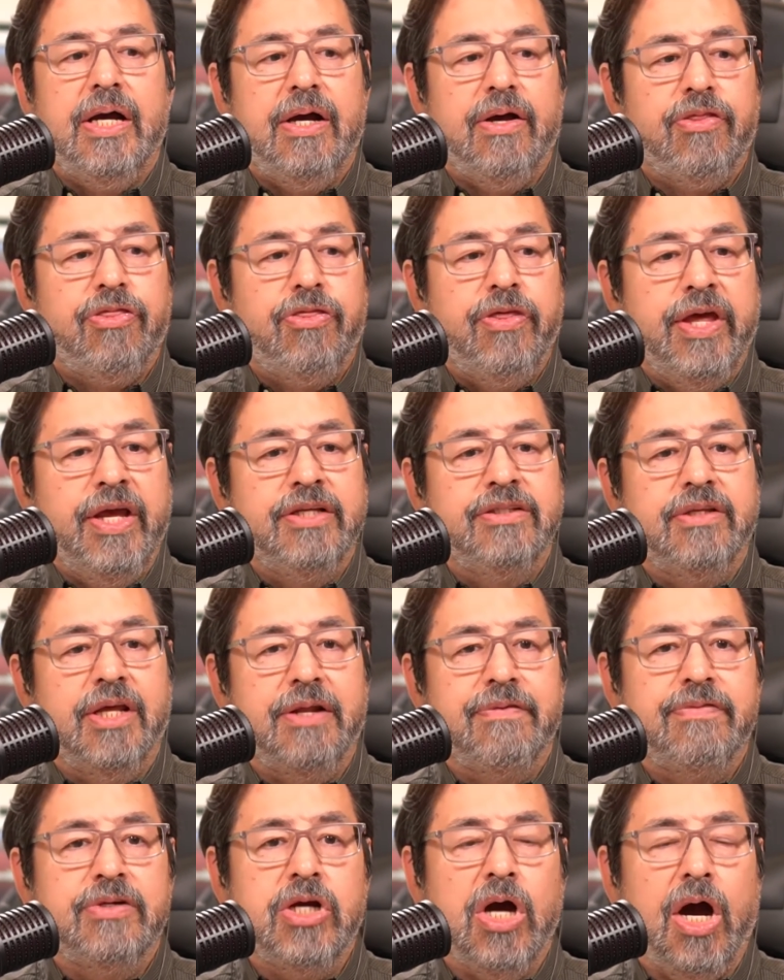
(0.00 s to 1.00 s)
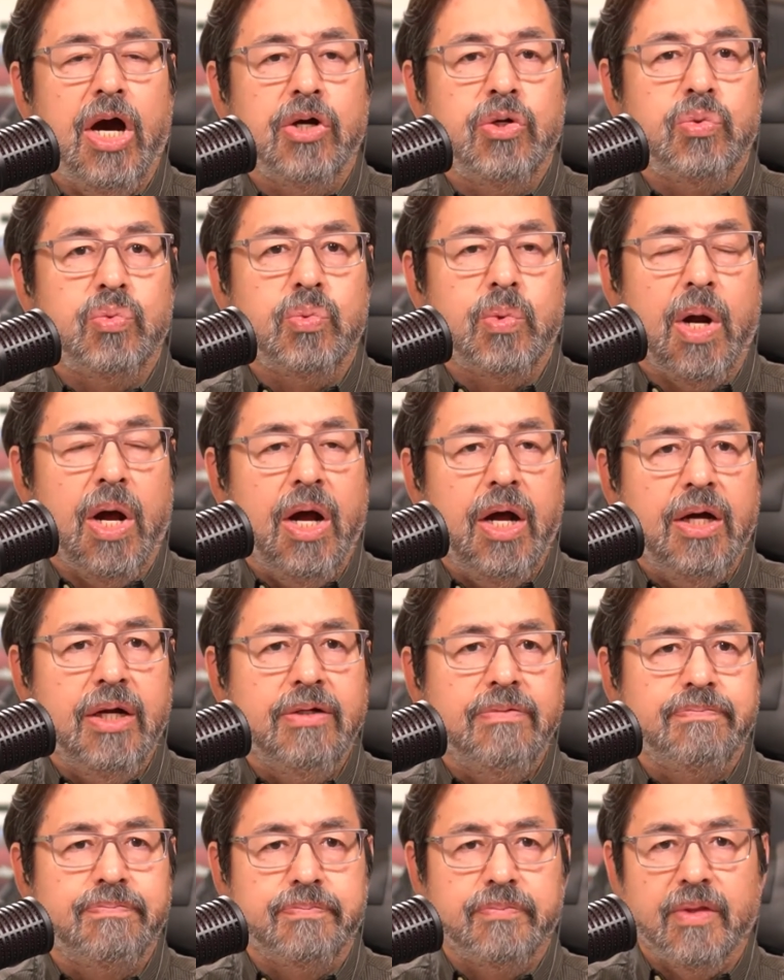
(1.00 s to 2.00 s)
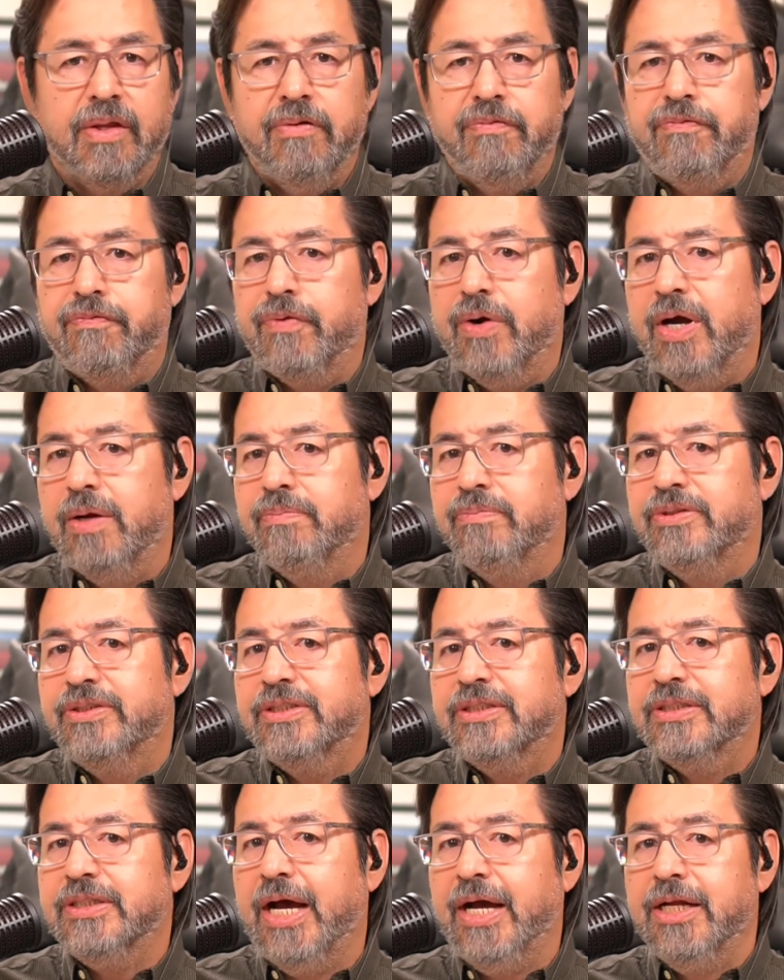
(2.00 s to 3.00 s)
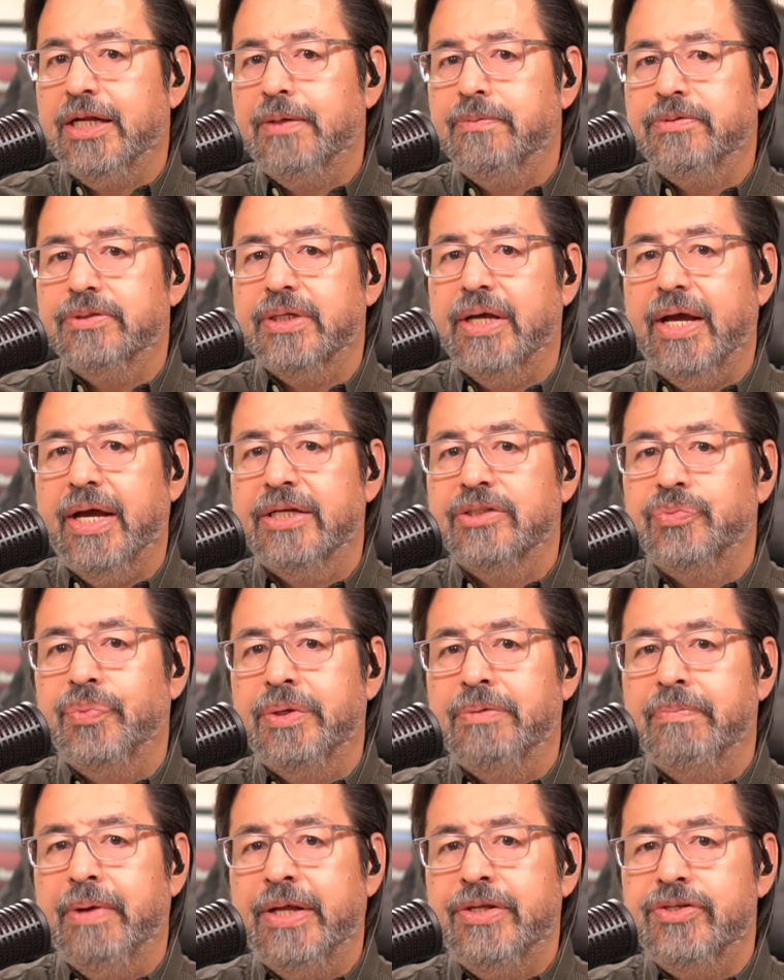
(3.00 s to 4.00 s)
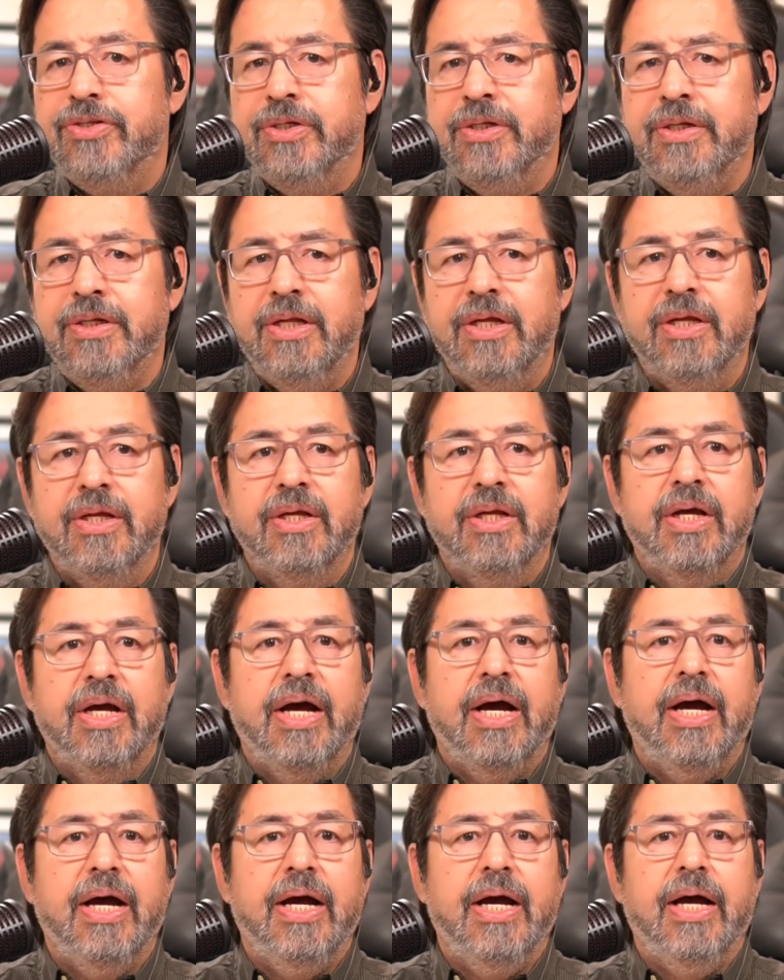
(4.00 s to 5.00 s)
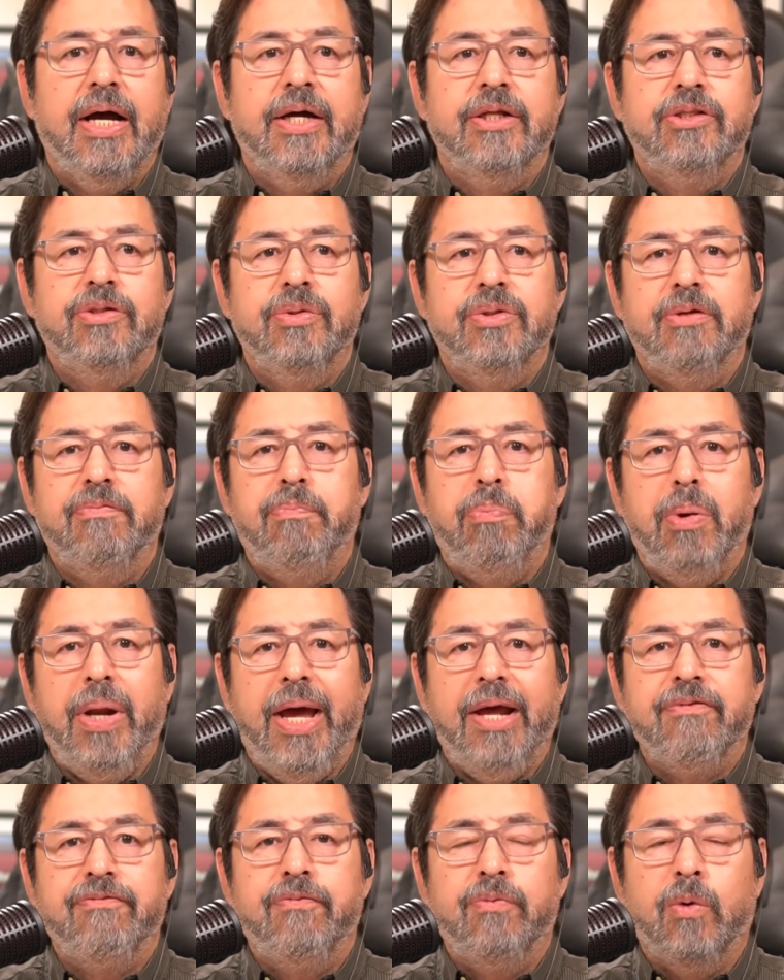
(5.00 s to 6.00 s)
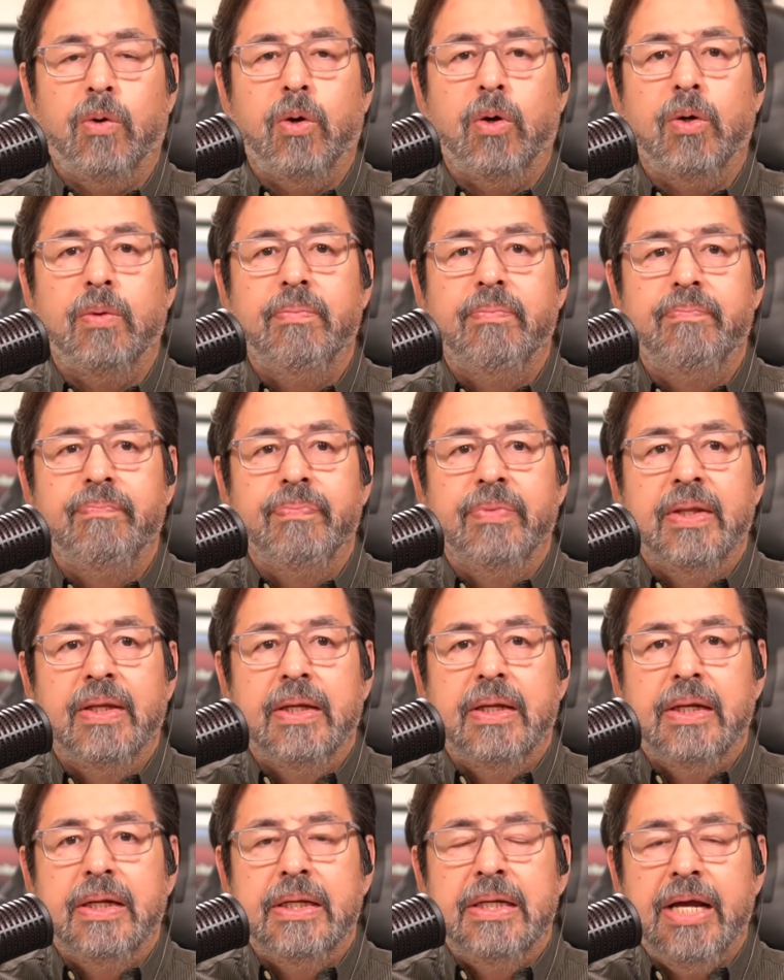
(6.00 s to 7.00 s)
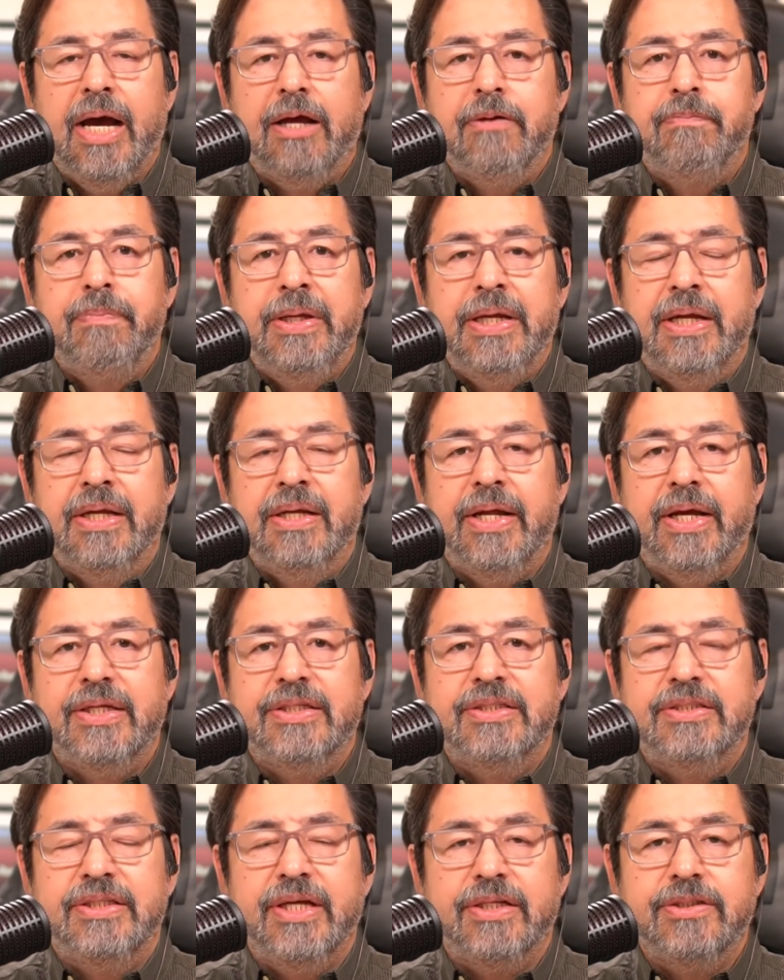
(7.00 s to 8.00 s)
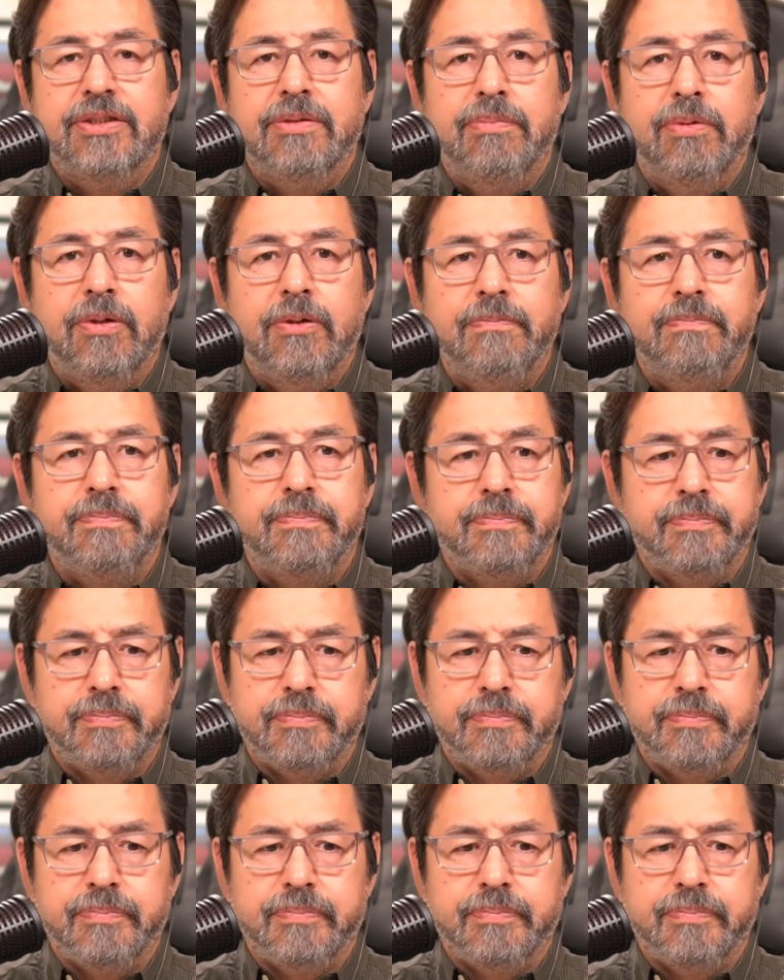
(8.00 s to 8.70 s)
things that have gone wrong, from signups, as we mentioned, to the platform not being accessible